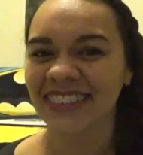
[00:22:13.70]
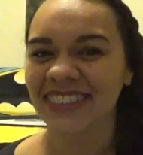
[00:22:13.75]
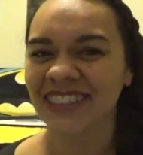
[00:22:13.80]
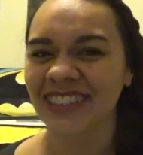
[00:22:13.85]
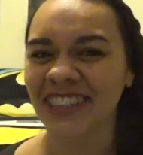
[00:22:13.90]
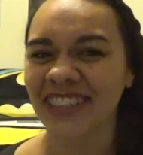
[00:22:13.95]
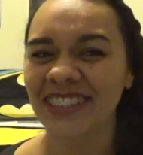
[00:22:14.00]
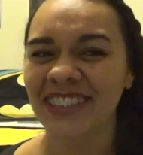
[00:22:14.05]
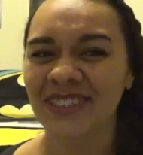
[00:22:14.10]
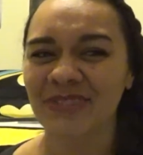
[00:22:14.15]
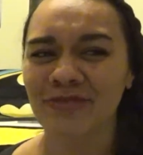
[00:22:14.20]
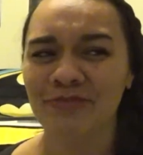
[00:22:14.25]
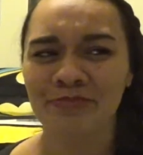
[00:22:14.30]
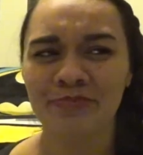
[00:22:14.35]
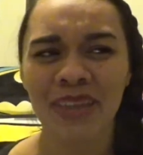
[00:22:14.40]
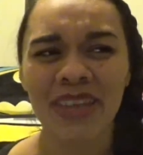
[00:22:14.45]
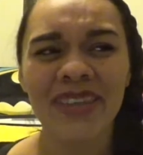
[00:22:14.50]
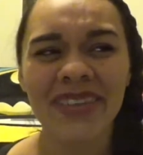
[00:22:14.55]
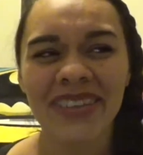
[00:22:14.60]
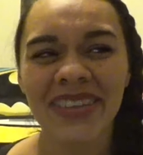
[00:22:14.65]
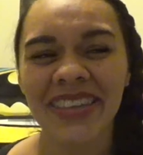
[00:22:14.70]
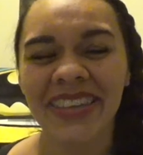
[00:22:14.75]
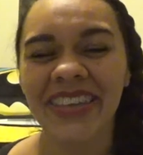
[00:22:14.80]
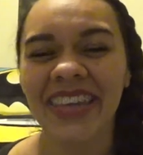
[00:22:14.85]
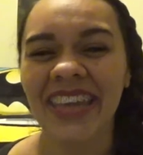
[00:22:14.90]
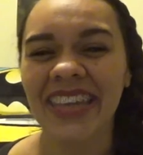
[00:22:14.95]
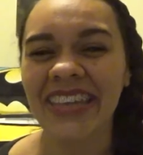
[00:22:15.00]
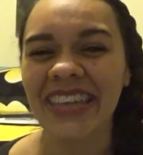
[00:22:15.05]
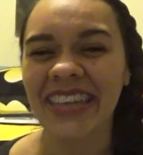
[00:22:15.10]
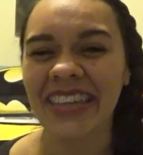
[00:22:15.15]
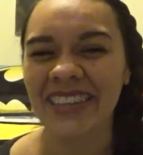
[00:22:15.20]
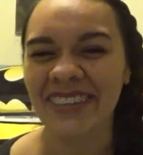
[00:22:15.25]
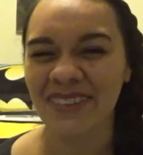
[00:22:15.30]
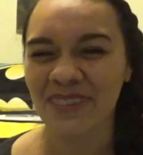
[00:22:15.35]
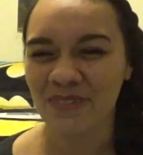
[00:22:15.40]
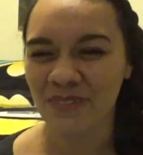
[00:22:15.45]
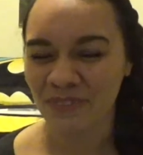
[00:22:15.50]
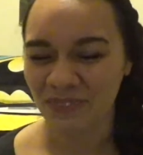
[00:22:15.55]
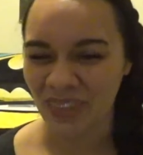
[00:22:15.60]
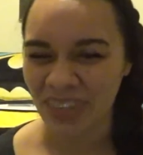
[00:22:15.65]
Like, basically in his
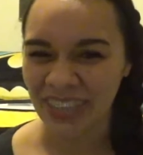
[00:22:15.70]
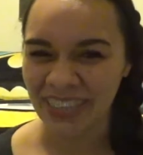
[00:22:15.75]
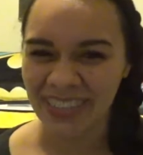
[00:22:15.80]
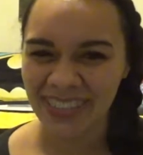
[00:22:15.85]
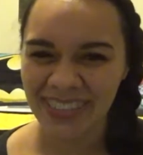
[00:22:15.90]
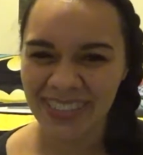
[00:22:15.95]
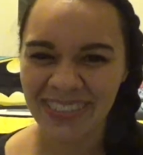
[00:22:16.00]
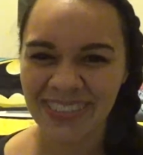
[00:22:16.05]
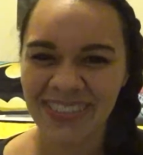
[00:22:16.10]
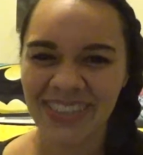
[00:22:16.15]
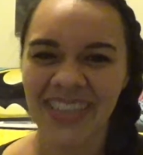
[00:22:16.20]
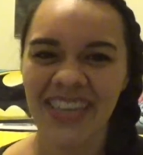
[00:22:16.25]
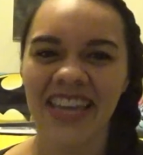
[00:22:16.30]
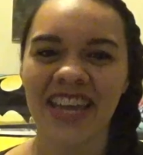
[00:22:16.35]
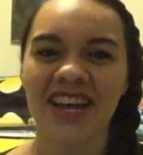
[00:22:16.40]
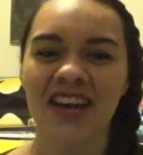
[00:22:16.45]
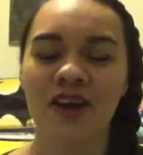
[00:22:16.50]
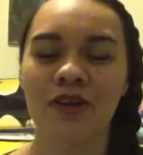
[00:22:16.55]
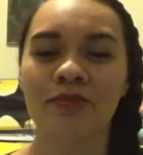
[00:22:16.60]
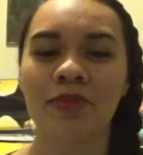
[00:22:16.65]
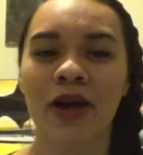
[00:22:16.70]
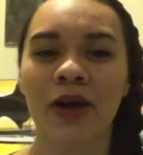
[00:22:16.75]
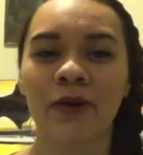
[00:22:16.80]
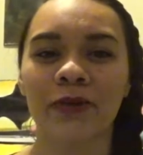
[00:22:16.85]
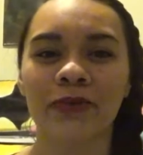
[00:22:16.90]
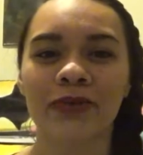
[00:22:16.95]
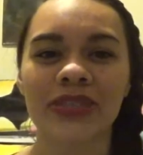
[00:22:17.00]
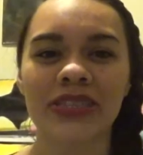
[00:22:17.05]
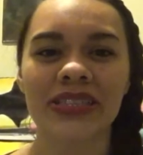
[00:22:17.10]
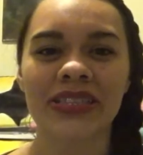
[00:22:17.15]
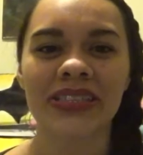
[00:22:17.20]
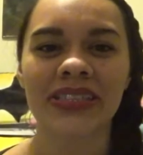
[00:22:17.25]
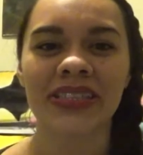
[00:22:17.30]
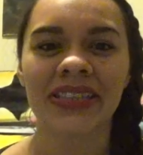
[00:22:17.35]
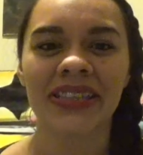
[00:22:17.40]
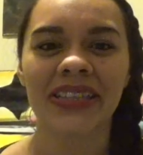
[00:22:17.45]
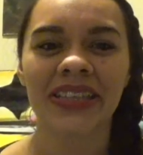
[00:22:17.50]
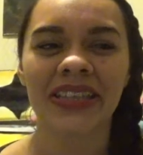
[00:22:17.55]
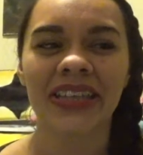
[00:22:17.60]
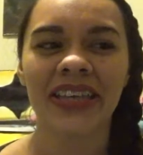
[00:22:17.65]
face, about
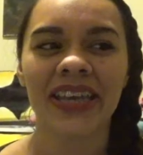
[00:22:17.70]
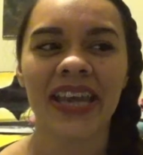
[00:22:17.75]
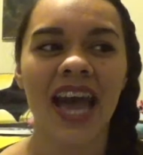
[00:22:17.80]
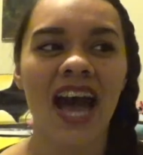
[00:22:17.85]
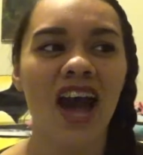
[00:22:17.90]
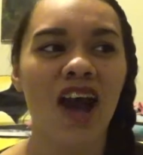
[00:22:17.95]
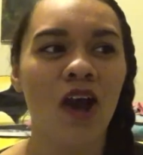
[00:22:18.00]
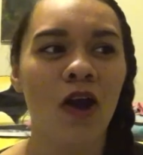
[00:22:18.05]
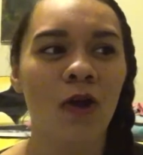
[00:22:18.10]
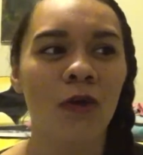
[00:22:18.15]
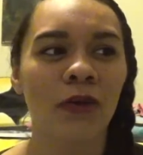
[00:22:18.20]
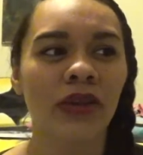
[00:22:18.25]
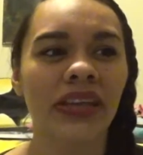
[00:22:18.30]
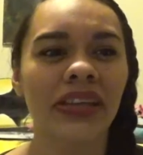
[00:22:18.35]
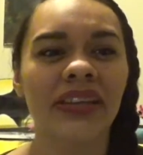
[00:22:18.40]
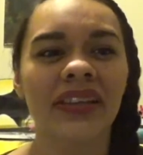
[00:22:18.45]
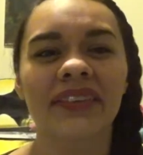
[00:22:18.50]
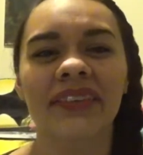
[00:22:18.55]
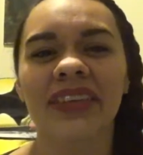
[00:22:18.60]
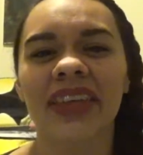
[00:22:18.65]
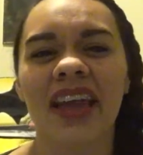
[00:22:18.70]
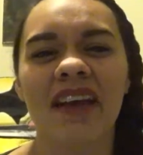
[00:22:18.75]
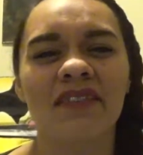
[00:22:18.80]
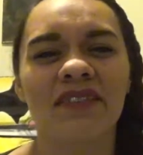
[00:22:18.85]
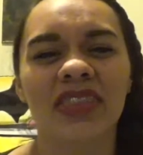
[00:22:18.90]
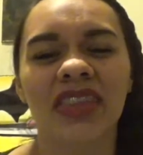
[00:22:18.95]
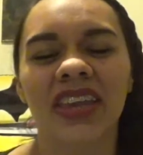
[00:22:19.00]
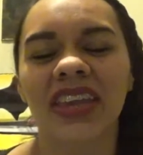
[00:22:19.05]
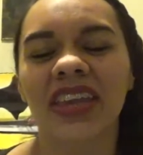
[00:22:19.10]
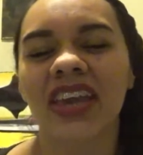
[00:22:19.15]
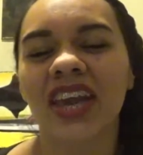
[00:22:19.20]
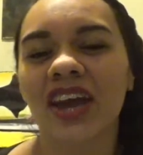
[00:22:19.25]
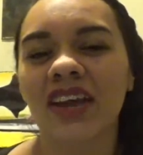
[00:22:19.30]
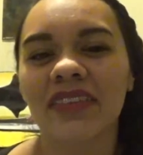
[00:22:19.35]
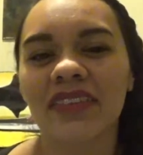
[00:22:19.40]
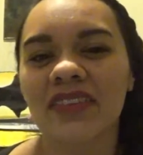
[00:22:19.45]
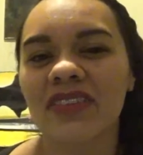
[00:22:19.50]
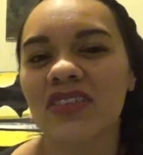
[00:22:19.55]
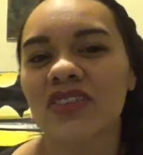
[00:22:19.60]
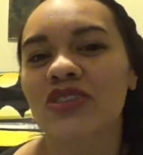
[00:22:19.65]
how he doesn't have the
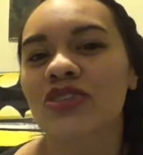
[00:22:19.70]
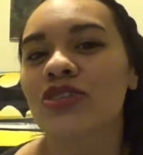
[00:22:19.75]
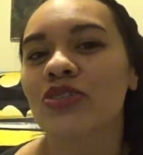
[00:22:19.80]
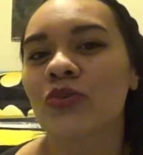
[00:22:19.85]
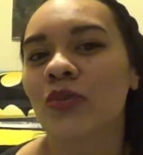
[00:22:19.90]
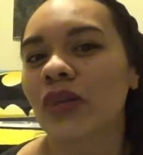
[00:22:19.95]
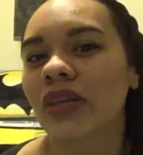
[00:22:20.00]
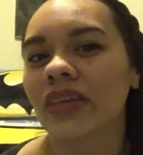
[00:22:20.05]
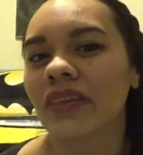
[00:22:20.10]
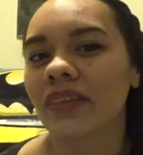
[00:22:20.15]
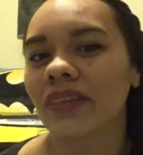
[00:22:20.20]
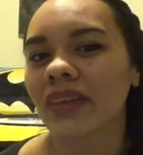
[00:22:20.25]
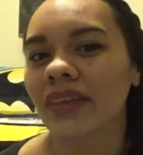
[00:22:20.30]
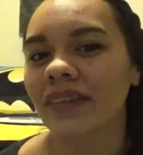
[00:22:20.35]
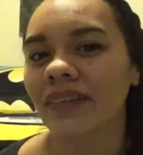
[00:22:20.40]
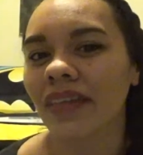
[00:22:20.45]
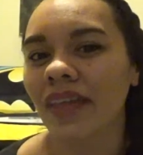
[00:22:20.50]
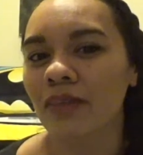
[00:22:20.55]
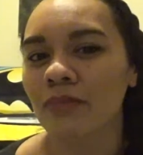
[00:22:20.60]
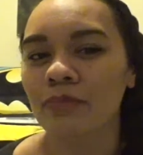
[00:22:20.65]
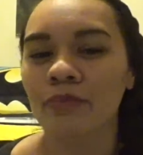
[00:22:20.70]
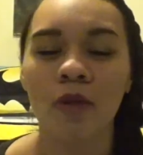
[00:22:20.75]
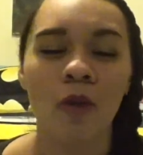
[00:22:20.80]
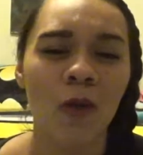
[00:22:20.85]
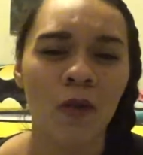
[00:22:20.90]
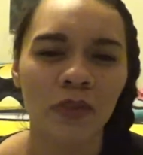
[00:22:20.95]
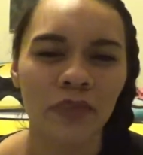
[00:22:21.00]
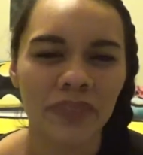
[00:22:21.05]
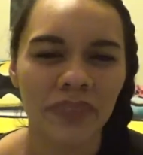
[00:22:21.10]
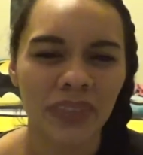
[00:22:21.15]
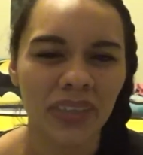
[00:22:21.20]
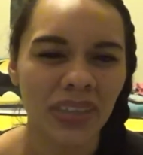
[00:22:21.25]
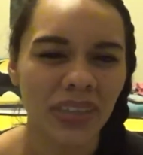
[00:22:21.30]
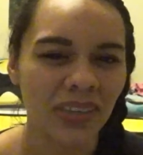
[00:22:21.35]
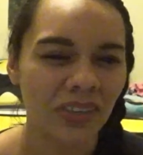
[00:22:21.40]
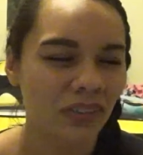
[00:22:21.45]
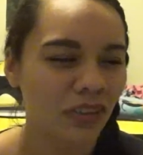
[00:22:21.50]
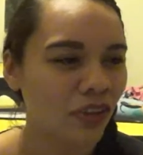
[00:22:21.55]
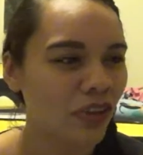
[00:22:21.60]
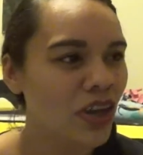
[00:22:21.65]
guts to do anything that
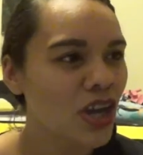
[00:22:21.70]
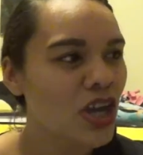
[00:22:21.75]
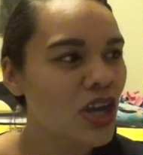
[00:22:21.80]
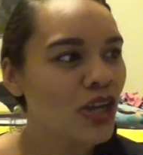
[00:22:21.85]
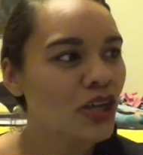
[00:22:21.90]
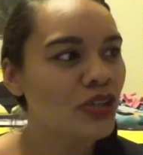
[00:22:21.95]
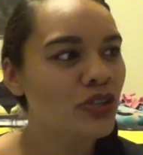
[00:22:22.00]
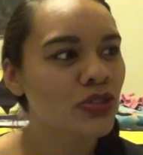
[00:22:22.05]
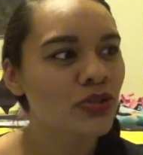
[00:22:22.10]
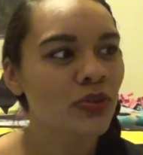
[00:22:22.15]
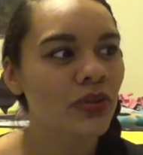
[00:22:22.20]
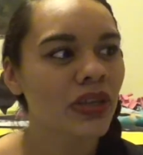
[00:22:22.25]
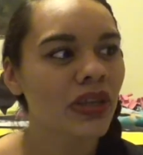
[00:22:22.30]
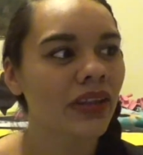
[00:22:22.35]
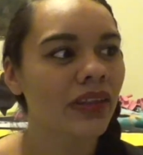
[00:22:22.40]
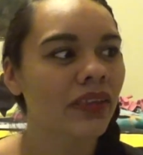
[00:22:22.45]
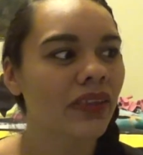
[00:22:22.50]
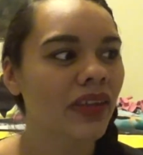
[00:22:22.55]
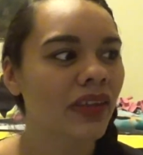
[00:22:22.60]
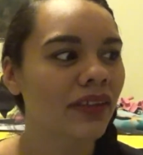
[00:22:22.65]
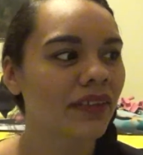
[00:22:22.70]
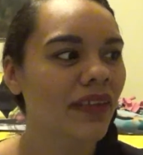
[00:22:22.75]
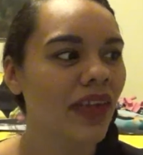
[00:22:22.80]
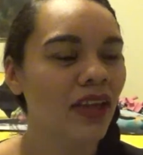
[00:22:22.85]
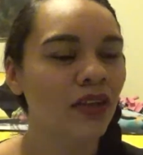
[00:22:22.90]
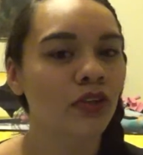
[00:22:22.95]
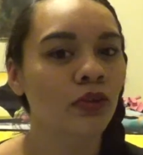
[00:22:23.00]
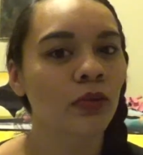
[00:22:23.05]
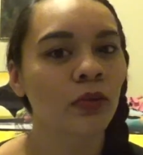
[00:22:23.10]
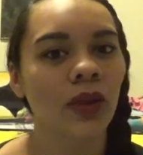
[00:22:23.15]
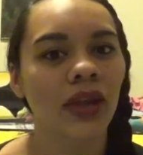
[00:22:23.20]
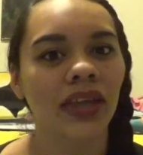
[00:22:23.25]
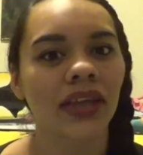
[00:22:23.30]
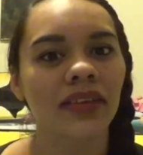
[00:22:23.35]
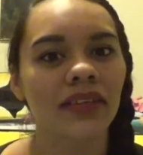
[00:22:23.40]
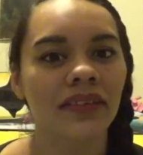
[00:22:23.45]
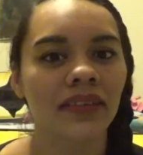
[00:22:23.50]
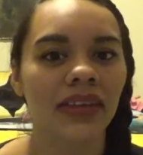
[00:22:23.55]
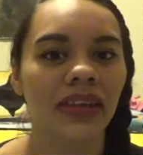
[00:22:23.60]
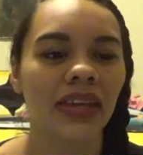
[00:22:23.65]
ballsy or do anything that
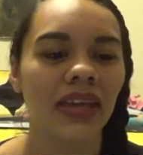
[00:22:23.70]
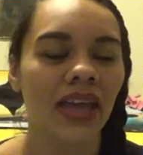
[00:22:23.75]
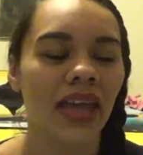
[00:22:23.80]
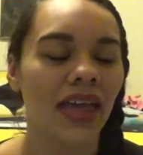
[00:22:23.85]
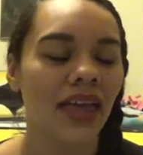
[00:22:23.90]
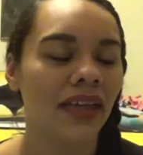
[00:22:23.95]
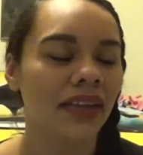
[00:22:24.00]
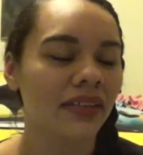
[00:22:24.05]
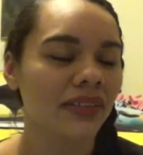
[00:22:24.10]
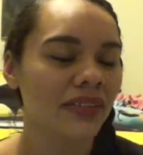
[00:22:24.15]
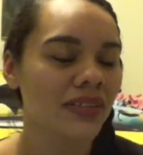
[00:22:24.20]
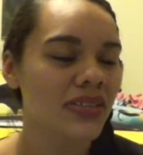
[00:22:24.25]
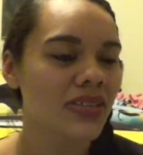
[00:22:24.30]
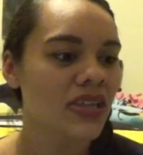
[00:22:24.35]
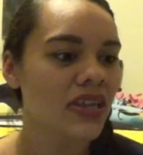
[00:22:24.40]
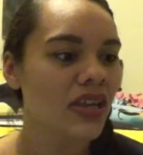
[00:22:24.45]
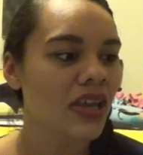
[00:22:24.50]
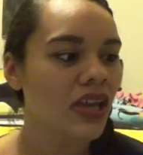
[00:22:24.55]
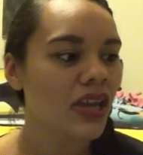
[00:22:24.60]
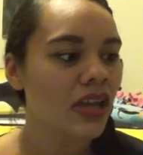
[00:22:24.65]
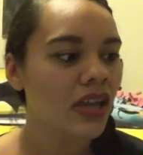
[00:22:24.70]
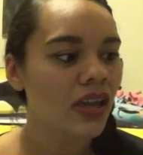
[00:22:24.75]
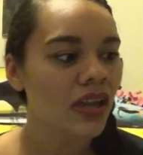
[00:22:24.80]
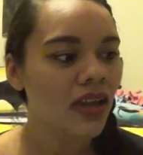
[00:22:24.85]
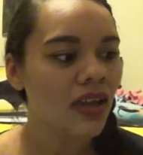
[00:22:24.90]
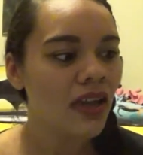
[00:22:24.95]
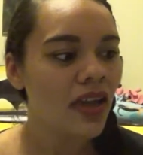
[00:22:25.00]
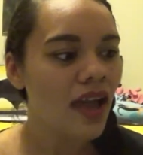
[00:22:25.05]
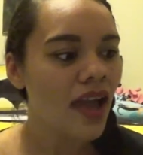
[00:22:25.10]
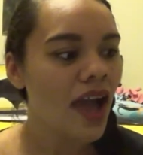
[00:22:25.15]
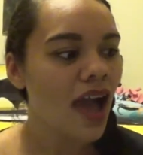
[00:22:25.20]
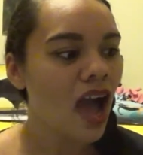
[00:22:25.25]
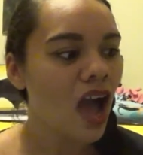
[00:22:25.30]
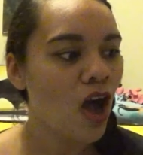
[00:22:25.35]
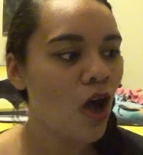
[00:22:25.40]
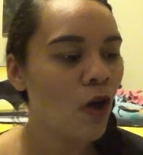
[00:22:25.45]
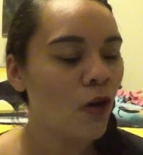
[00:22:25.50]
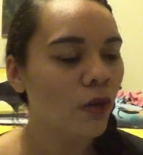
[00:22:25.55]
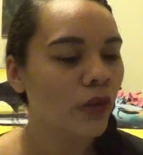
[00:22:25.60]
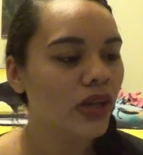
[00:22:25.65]
crazy, and
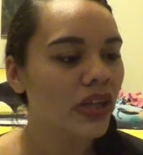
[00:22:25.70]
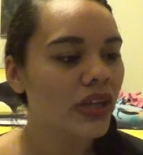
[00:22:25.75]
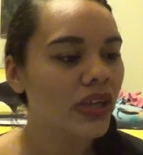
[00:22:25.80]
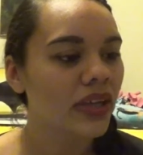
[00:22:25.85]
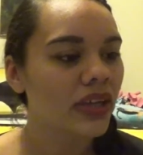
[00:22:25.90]
how